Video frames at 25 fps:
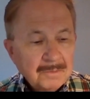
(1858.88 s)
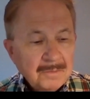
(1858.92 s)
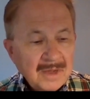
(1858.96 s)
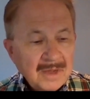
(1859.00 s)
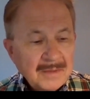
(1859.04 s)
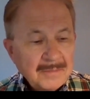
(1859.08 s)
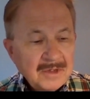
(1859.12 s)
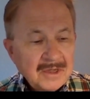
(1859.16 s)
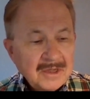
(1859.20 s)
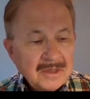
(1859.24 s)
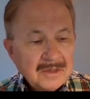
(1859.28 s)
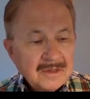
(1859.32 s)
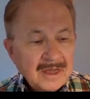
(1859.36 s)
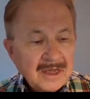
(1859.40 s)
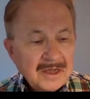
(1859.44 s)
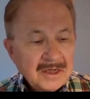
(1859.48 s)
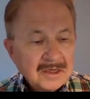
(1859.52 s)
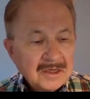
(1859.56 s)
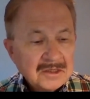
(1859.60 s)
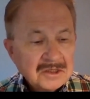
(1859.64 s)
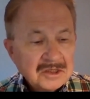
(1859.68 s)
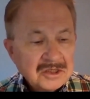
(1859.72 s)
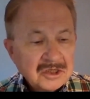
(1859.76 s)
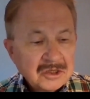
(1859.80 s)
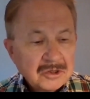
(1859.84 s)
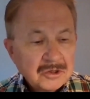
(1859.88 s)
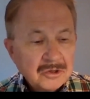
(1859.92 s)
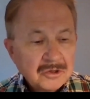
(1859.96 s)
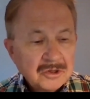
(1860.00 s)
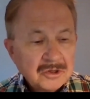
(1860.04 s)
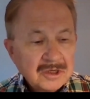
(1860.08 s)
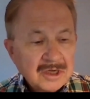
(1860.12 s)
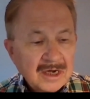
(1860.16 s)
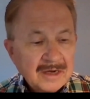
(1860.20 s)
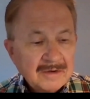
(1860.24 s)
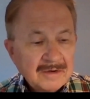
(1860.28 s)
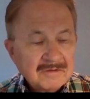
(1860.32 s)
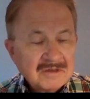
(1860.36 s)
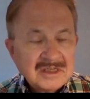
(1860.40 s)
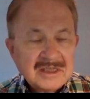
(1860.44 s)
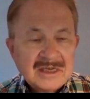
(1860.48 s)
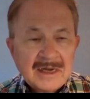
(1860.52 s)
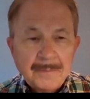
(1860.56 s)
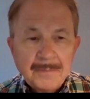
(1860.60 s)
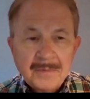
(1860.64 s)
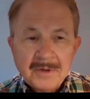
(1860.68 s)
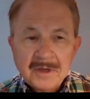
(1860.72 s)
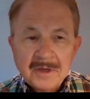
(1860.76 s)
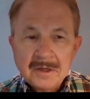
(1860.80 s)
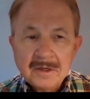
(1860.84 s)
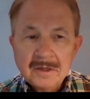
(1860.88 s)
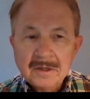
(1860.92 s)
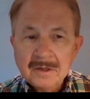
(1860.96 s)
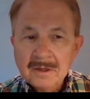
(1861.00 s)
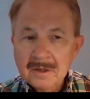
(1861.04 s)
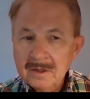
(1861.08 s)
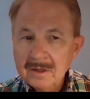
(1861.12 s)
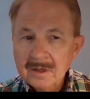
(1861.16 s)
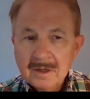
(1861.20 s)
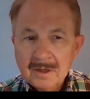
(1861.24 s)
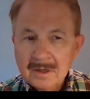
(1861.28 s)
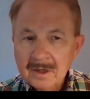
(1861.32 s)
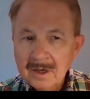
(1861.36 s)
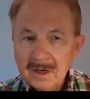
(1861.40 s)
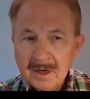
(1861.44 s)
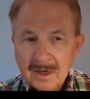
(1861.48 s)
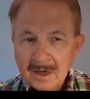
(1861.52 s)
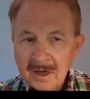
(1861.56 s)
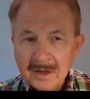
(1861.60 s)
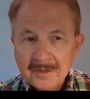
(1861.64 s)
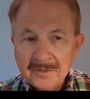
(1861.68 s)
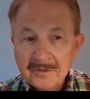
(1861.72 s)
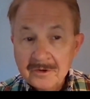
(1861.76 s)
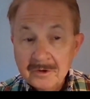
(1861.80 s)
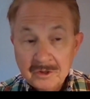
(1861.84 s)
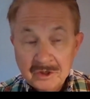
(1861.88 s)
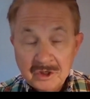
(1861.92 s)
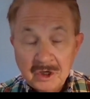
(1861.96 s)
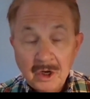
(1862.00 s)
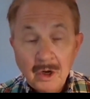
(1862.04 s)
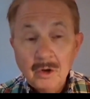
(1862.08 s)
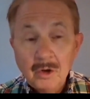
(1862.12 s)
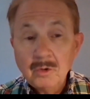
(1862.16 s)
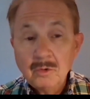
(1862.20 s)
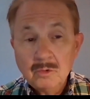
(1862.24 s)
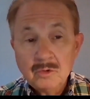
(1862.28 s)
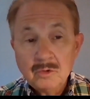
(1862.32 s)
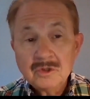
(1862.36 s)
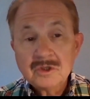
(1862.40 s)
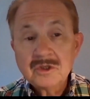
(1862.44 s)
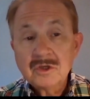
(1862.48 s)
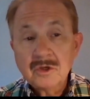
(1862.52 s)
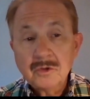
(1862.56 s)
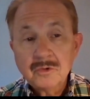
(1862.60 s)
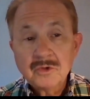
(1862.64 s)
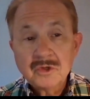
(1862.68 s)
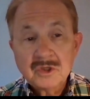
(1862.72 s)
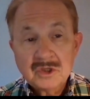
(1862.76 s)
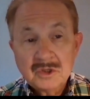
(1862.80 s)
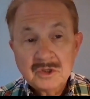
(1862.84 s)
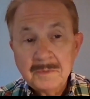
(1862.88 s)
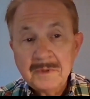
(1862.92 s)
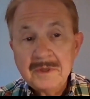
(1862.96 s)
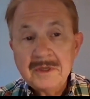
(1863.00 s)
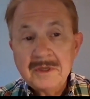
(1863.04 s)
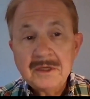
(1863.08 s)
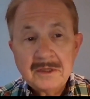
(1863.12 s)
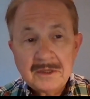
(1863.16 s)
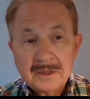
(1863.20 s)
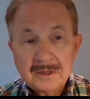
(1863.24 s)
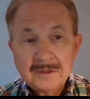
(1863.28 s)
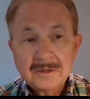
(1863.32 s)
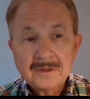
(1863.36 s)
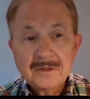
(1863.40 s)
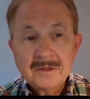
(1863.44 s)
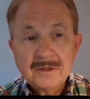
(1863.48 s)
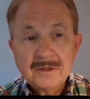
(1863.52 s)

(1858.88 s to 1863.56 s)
maybe they considered kind of stepping on their toes, so to speak.